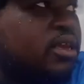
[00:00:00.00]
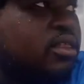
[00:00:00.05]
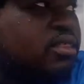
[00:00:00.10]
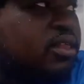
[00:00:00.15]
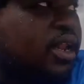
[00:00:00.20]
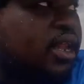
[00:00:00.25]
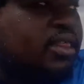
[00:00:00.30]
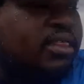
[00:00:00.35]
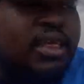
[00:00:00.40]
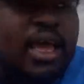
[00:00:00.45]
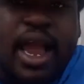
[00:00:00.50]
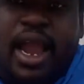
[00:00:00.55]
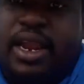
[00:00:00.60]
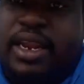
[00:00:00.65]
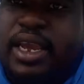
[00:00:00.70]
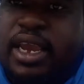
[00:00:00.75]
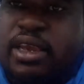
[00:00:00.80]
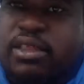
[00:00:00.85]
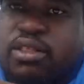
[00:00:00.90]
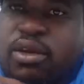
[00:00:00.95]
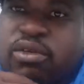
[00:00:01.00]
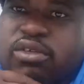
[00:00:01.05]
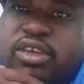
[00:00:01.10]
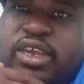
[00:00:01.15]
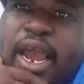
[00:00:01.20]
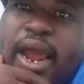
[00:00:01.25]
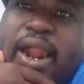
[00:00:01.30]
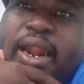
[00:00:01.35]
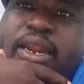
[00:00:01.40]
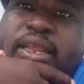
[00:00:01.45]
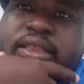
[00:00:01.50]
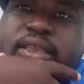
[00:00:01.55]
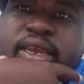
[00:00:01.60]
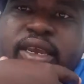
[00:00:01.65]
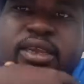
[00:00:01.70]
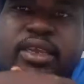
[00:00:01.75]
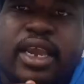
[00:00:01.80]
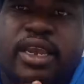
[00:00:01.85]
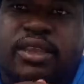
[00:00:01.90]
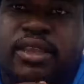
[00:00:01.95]
So that's how it is. So shout out to
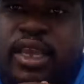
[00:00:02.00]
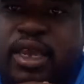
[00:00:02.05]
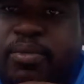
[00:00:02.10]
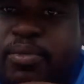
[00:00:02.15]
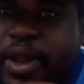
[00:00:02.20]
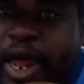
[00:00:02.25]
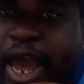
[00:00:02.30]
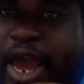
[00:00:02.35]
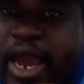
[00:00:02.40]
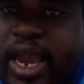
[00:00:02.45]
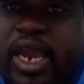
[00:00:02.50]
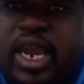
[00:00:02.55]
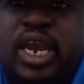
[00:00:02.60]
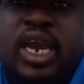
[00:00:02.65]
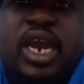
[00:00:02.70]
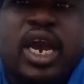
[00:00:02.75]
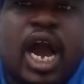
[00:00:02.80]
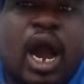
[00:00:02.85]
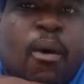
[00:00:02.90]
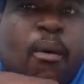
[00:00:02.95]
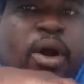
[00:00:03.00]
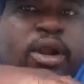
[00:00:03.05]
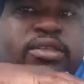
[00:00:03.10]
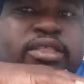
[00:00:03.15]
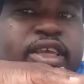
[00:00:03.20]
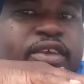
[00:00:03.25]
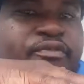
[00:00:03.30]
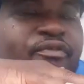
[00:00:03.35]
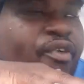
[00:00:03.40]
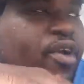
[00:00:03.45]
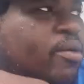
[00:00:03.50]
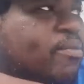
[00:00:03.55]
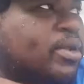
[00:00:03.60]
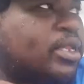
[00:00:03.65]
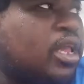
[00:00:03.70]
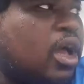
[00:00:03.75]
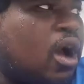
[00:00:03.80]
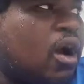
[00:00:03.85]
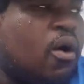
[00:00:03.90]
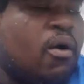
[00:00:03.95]
DJ T Black. I want to say free my
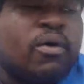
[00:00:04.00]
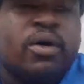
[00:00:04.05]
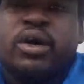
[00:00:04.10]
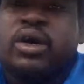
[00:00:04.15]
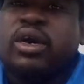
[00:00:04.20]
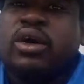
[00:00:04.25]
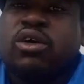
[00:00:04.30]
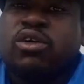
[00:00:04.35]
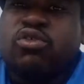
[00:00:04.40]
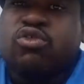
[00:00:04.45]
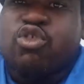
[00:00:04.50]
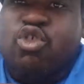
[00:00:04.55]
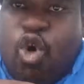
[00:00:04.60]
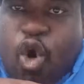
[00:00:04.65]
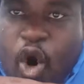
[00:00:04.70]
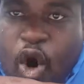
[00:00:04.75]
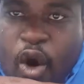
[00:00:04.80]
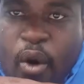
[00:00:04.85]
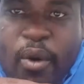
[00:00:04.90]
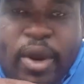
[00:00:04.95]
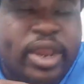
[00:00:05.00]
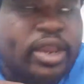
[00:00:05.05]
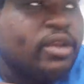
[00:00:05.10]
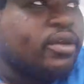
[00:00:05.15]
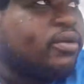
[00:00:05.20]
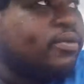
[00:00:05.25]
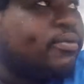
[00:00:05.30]
dog, Tory.